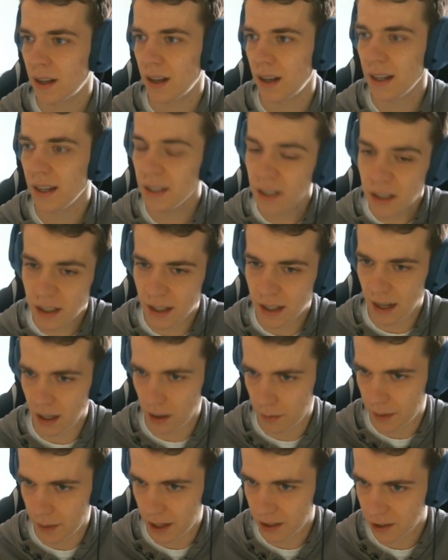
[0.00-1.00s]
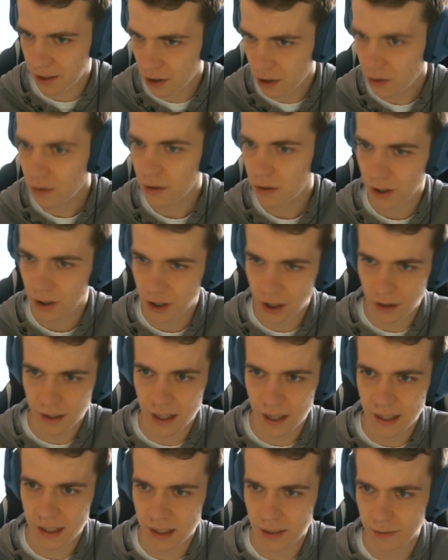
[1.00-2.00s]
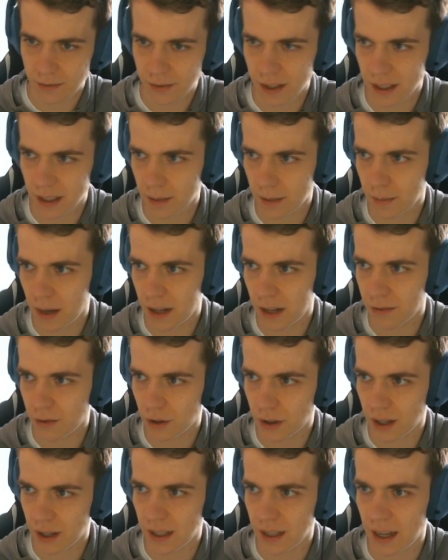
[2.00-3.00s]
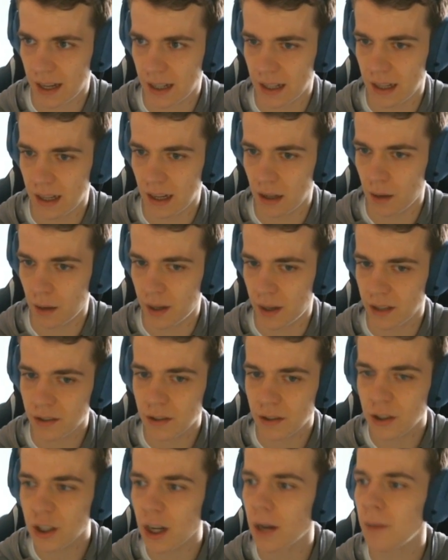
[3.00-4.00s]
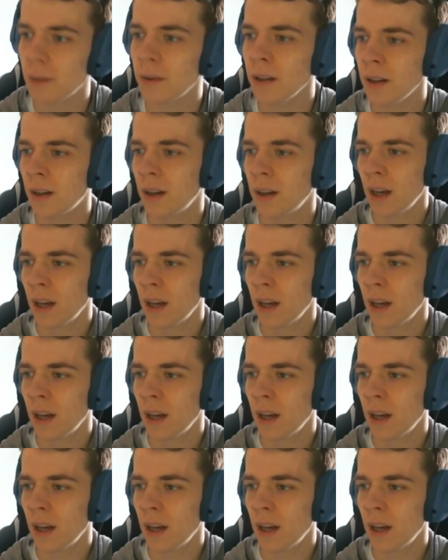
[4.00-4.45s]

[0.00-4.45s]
It is an elemental, so that is a thing that might work in like an elemental shaman.